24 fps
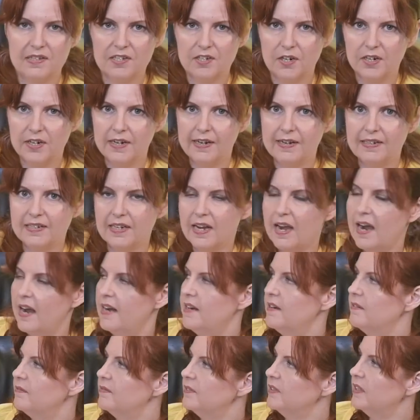starting to
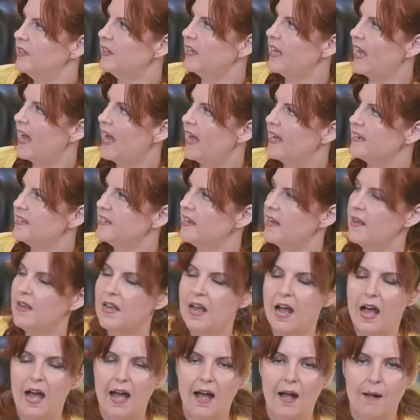kind of look at,
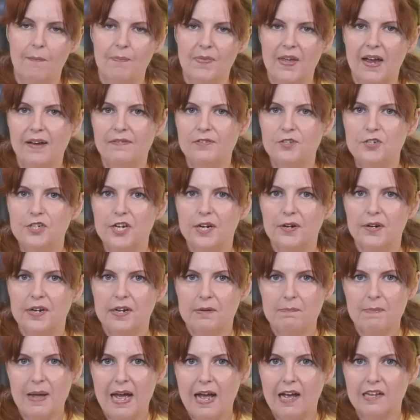I've shared
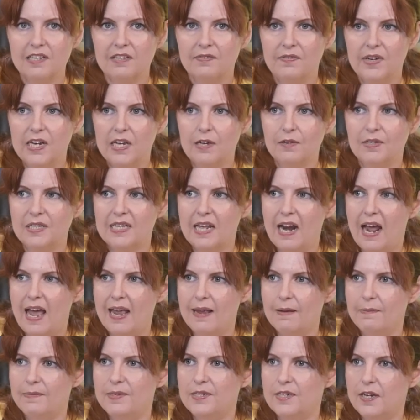in past videos that I
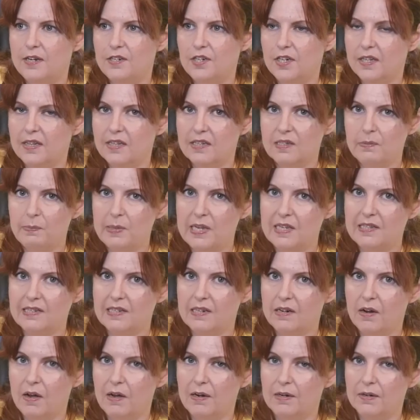am stitching this piece
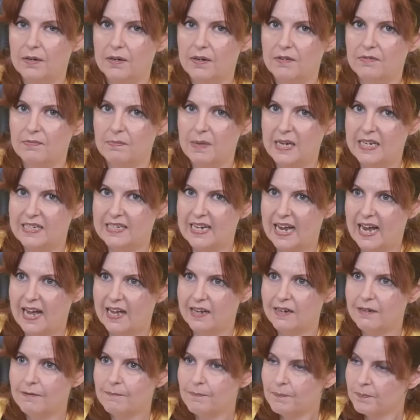in honor of my
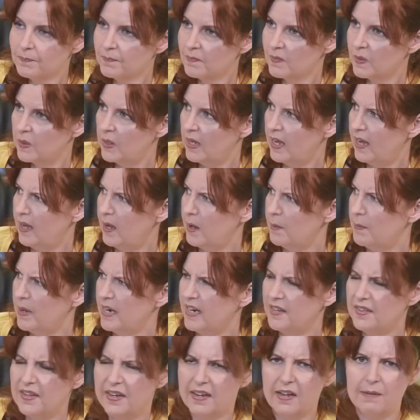dad.
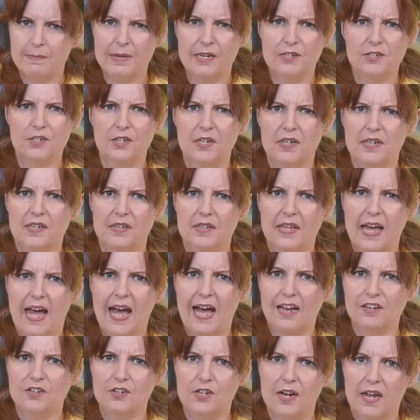And I think I mentioned the
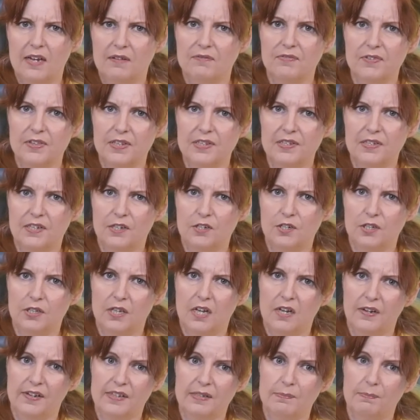hashtag for the stitch
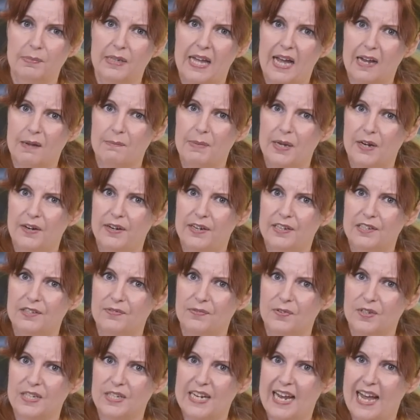along is Blackberries
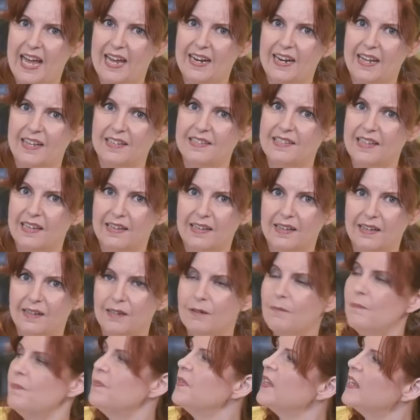for Dad,
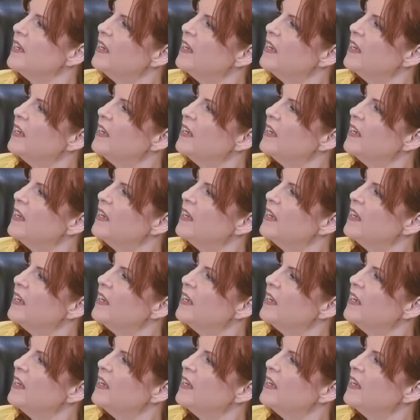SAL.